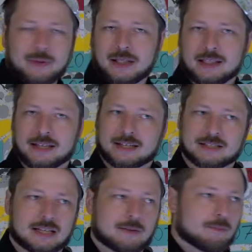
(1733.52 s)

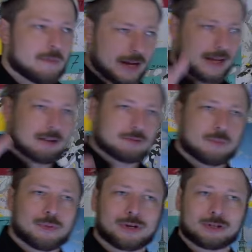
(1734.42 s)
buildings that make out the
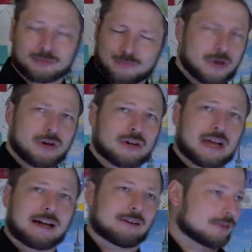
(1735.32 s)
points burn
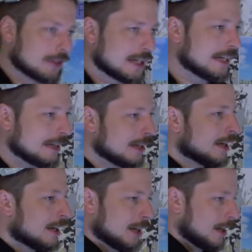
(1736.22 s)
down,
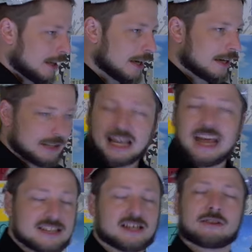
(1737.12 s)
the
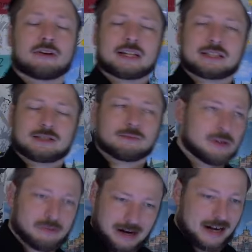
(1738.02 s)
Antichrist
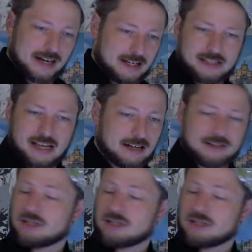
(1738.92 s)
will rise and